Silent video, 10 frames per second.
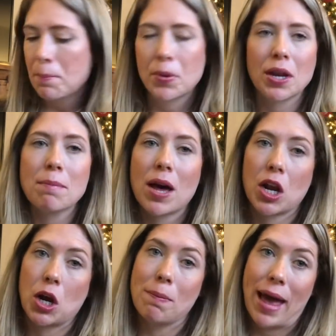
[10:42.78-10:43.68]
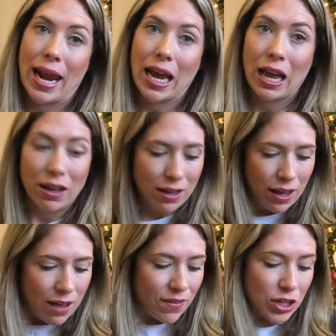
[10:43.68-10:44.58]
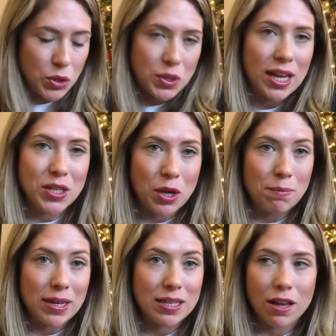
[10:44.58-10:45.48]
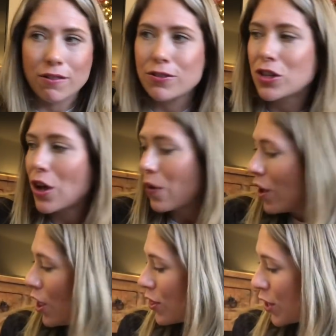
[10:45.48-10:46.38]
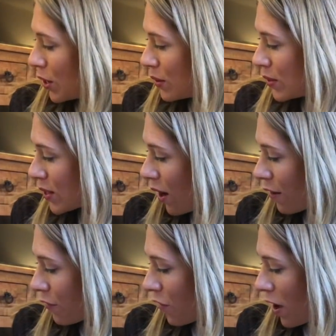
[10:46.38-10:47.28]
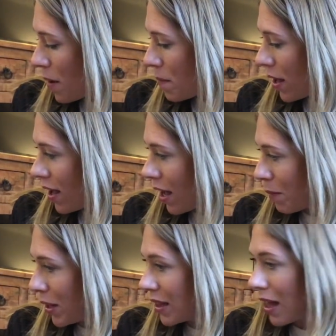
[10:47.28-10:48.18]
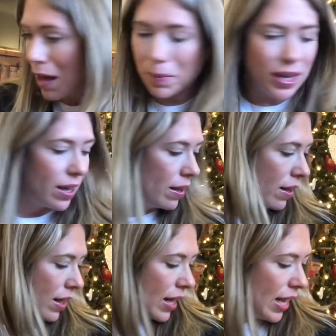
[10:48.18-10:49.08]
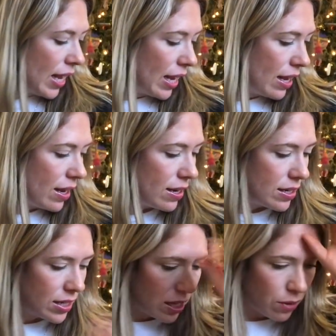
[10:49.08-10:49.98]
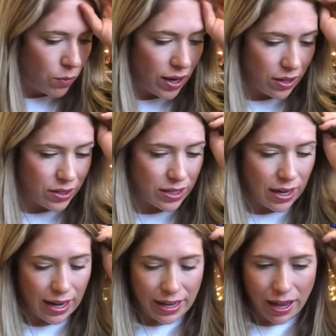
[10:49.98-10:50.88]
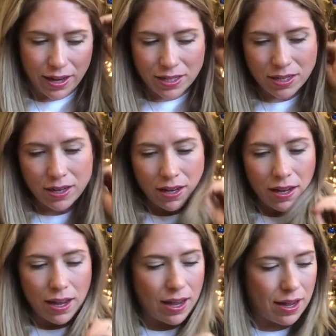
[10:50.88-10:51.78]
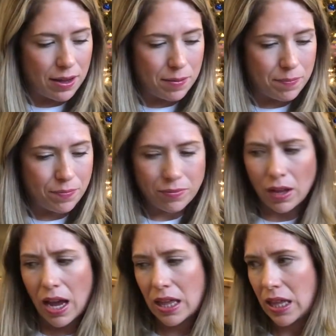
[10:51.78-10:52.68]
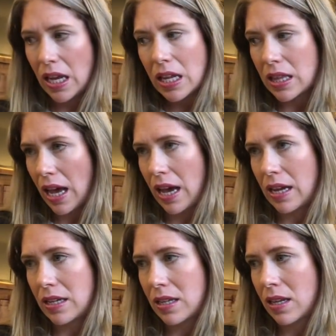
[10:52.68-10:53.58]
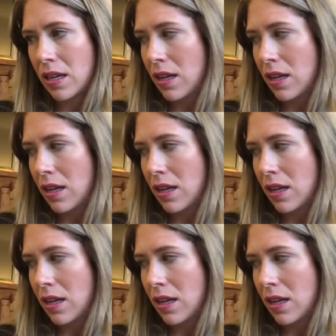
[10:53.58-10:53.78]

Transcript: Pretty monochromatic, if I do say so myself. So those are from Hobby Lobby. And what else did I get? I think that